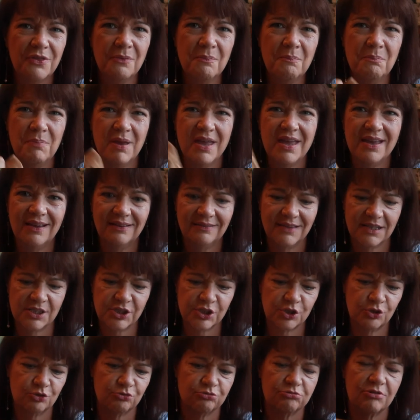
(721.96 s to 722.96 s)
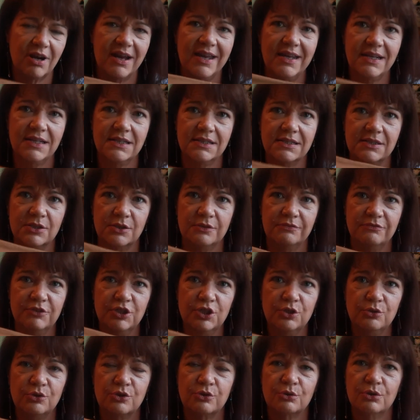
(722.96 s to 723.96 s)
them being this great sort of
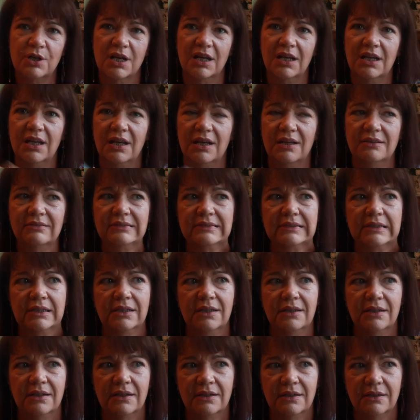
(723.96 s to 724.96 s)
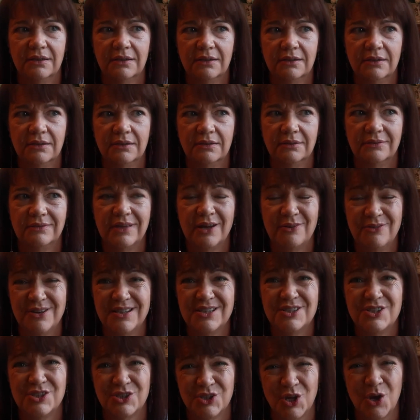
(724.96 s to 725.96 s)
neutral colour, there
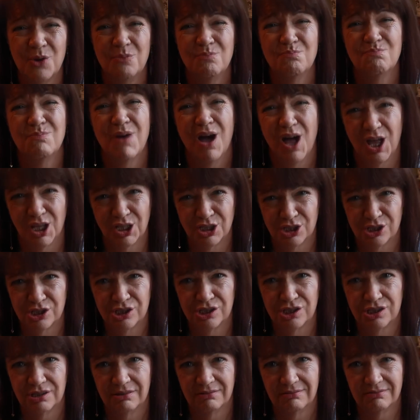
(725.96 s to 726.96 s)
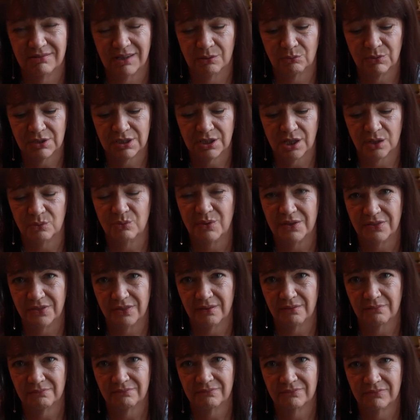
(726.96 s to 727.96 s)
is so much that would go with
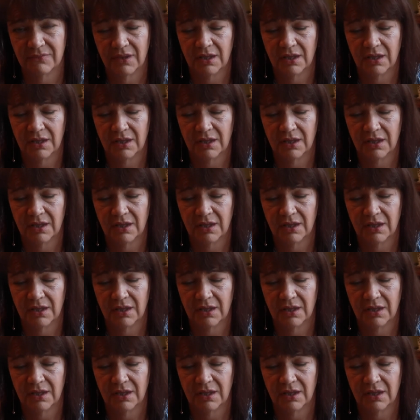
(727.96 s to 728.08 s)
them.